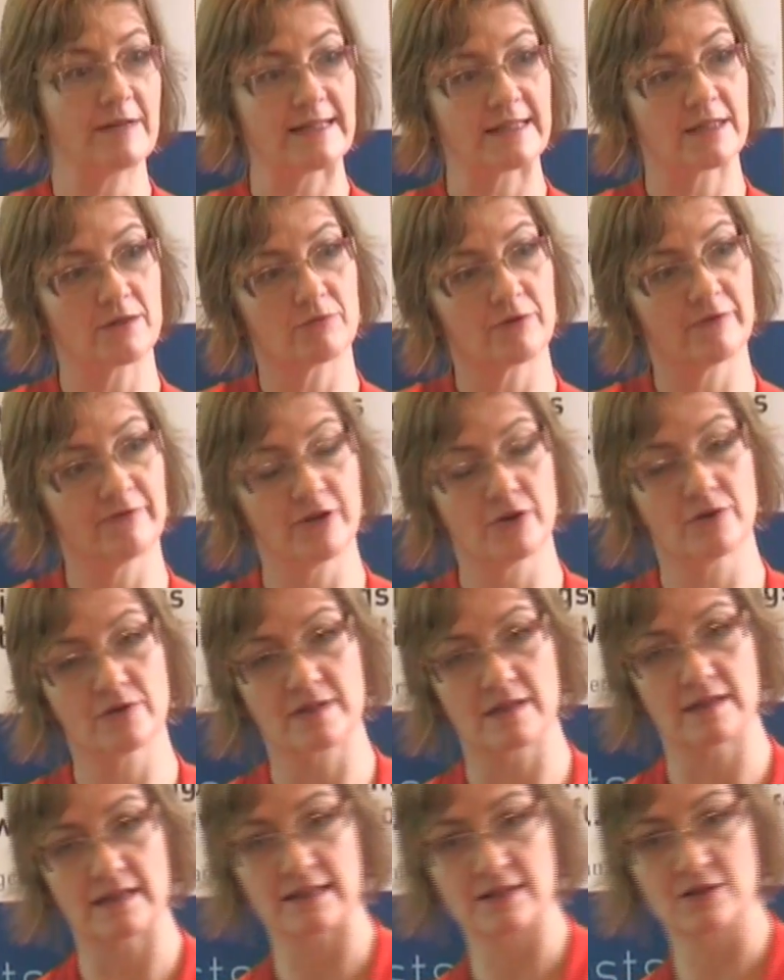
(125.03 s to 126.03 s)
recent reviews
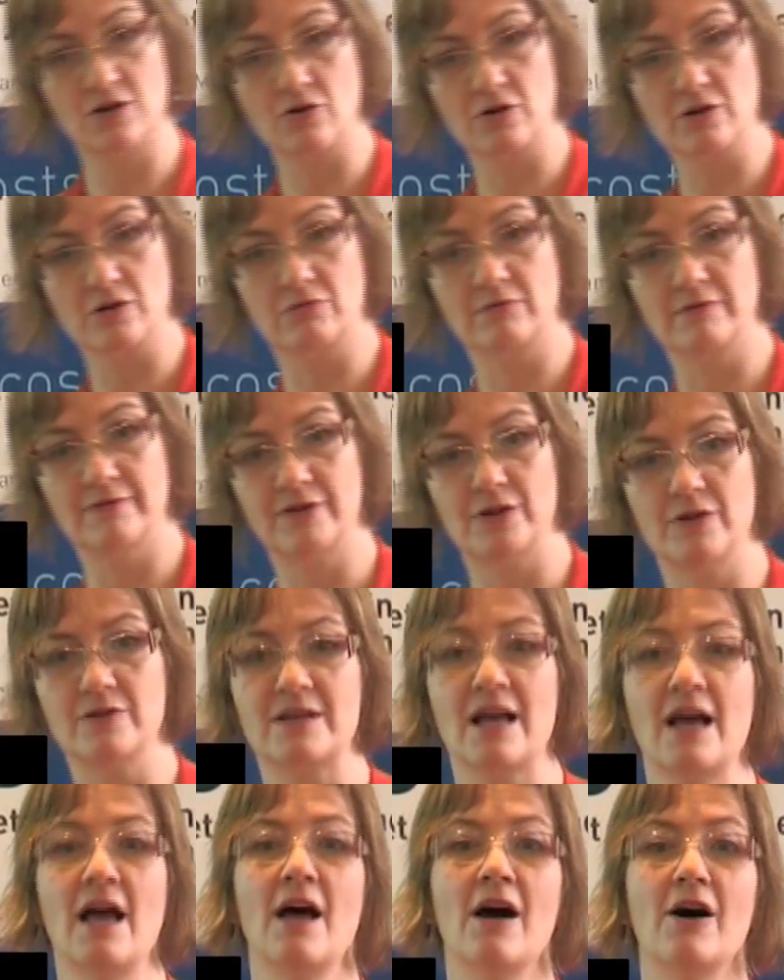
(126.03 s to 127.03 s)
than historical
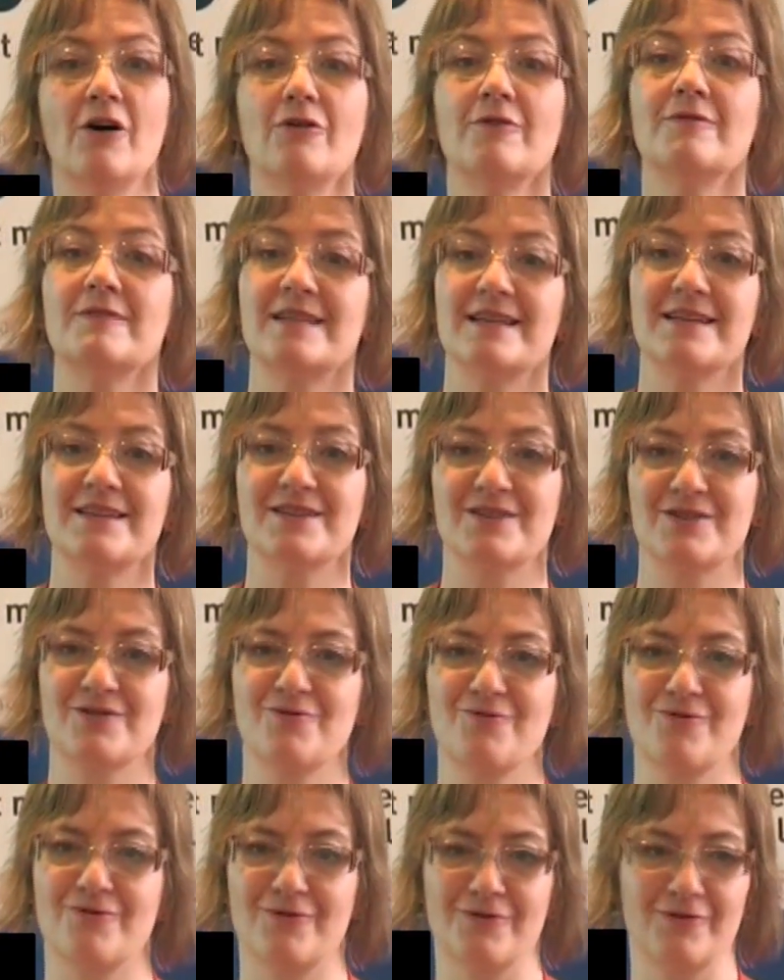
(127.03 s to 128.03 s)
reviews, and obviously the
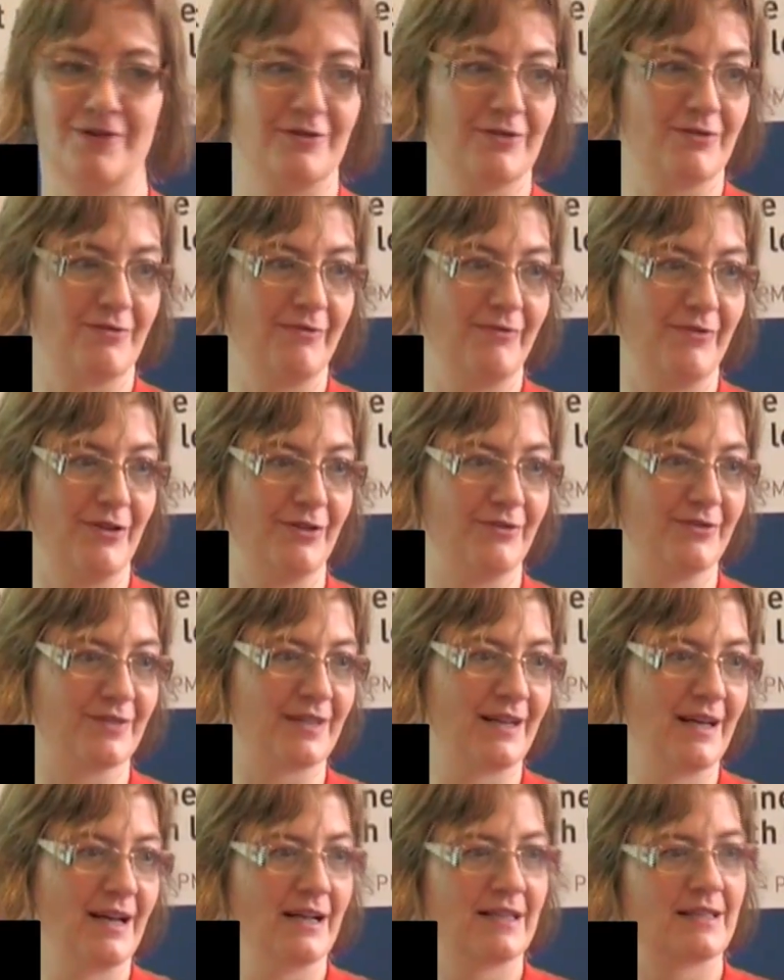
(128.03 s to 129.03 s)
score on those
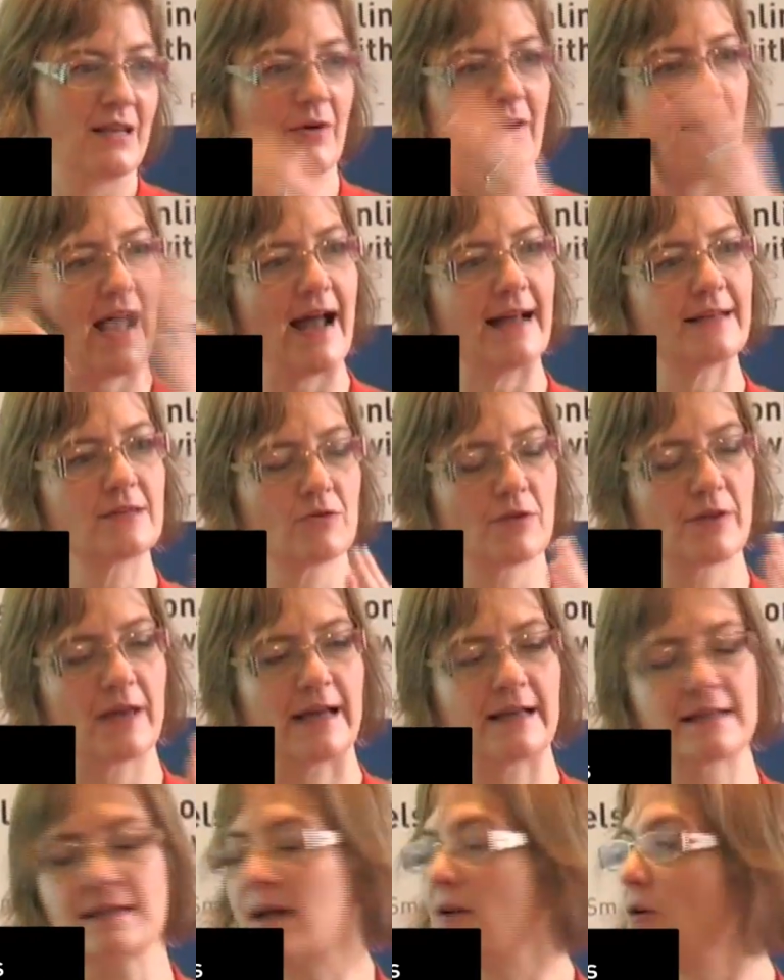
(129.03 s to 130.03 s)
reviews. So it adds all
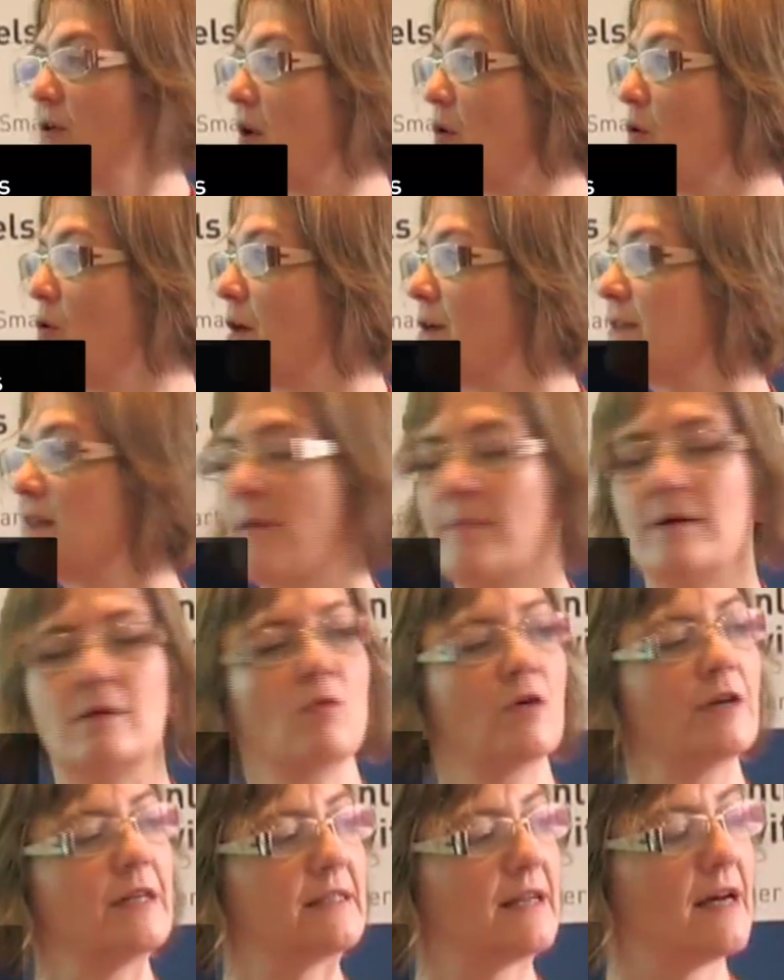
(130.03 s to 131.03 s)
those up,
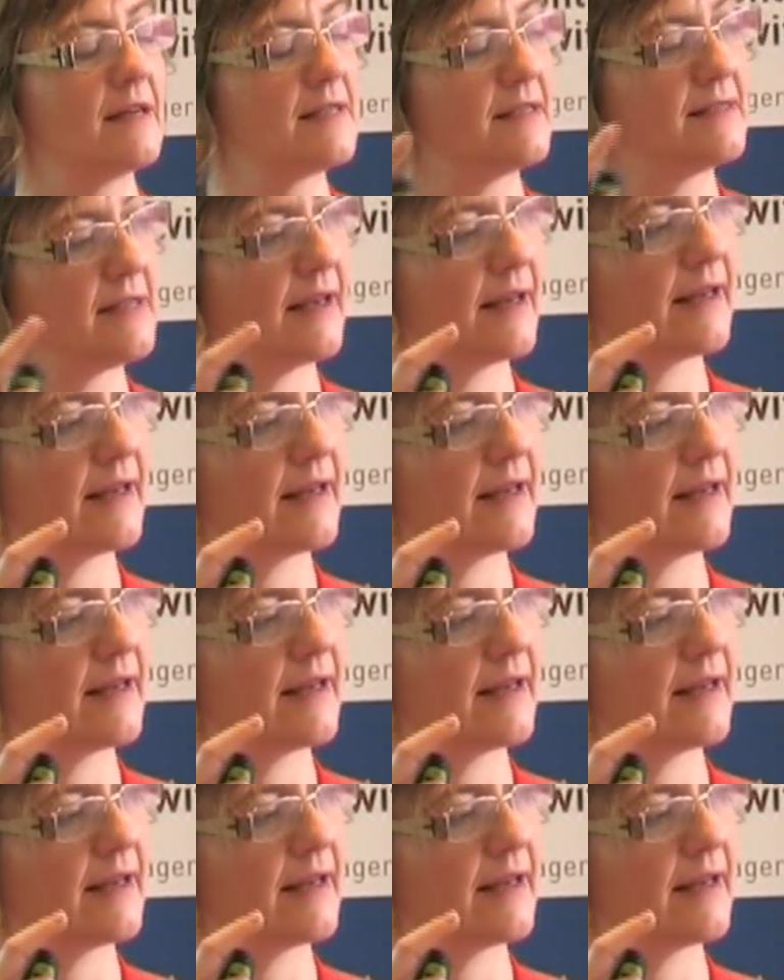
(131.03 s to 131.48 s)
and what it does is